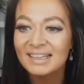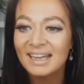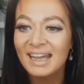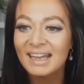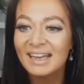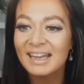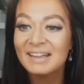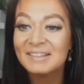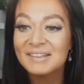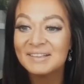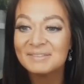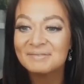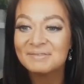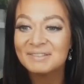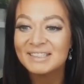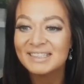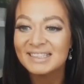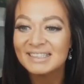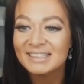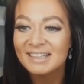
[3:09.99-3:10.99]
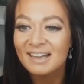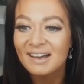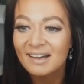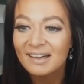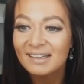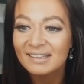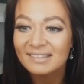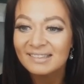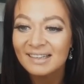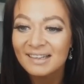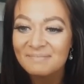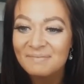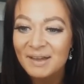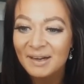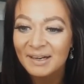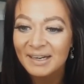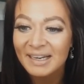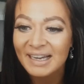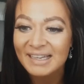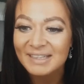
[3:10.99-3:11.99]
And hello, Princess Khan, and
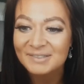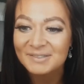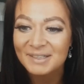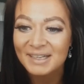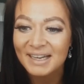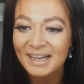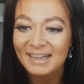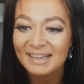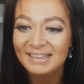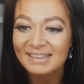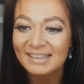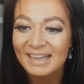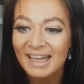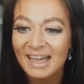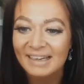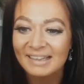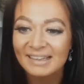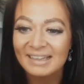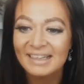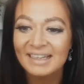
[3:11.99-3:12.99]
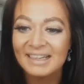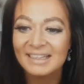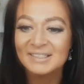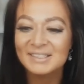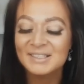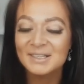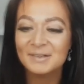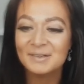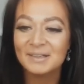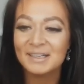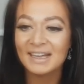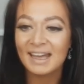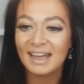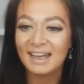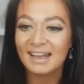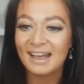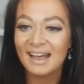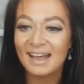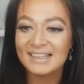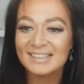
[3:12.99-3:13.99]
Mary Andrea, Natalie, and Jody.
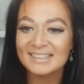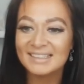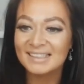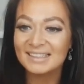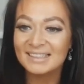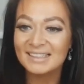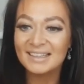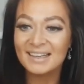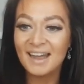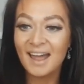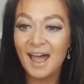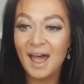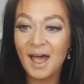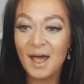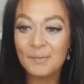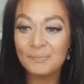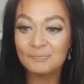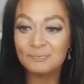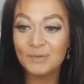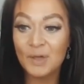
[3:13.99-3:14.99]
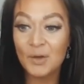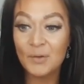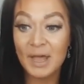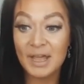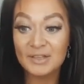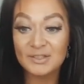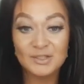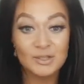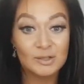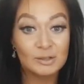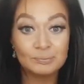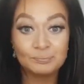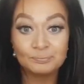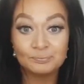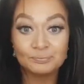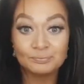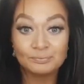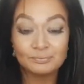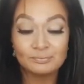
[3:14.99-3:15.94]
Hi, guys. Okay, so